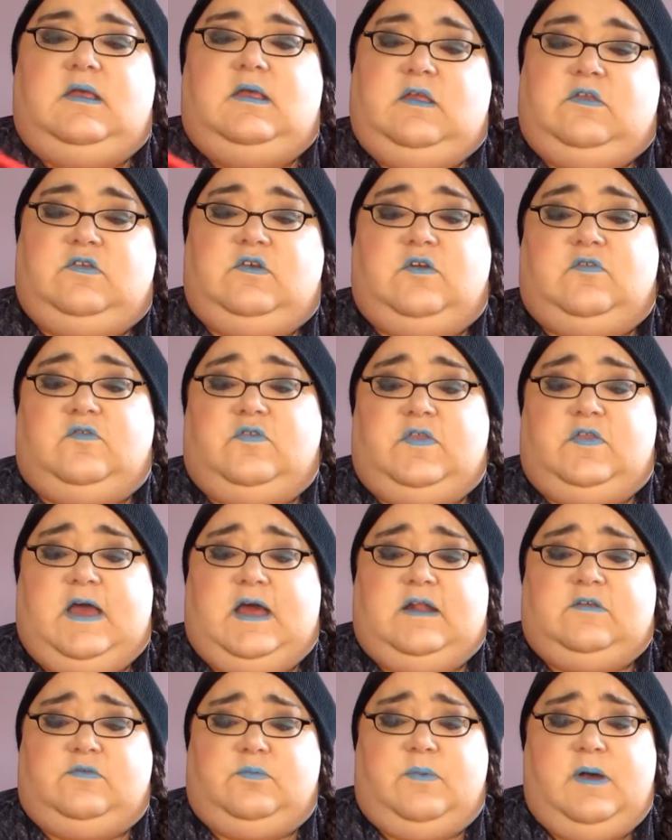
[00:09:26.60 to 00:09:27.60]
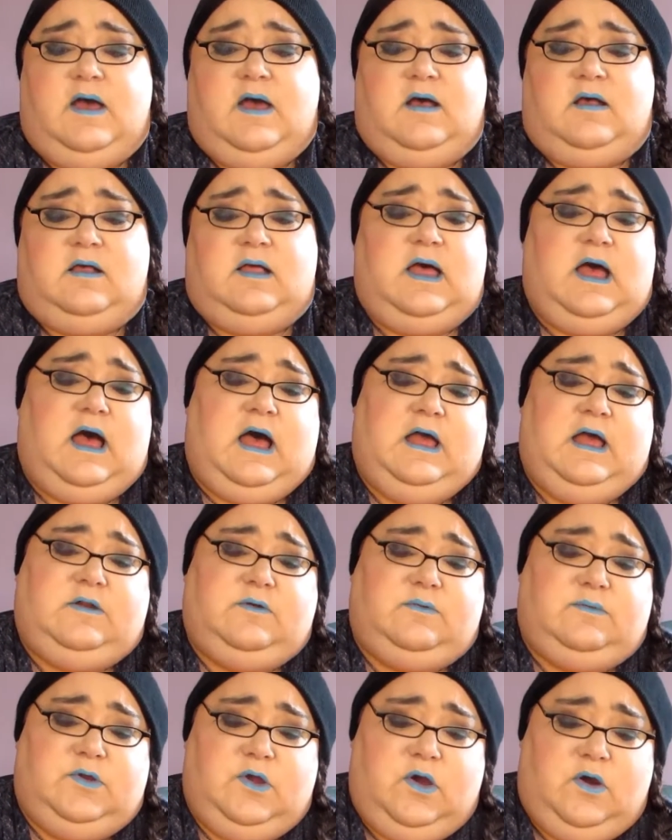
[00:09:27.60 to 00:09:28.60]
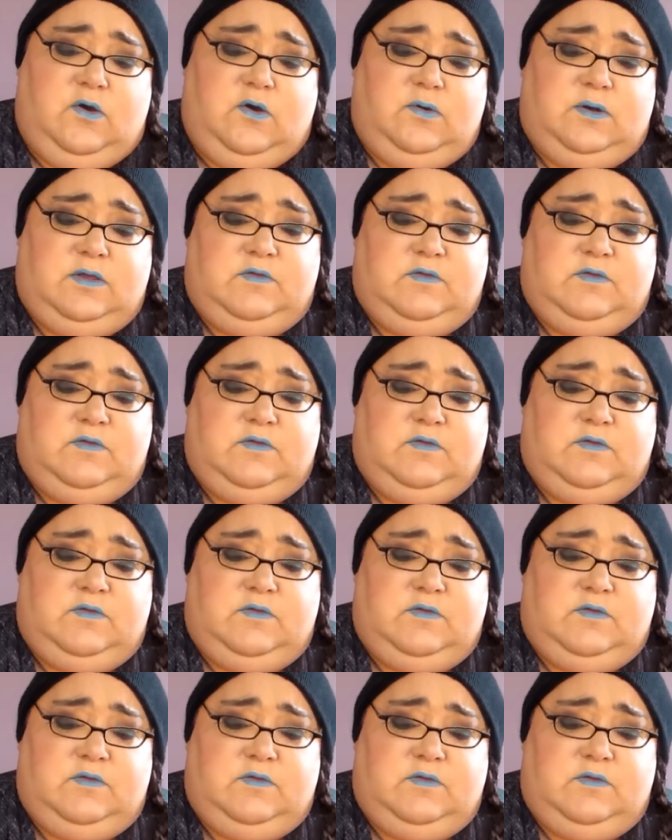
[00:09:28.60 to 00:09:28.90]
It's good for that as well. I don't know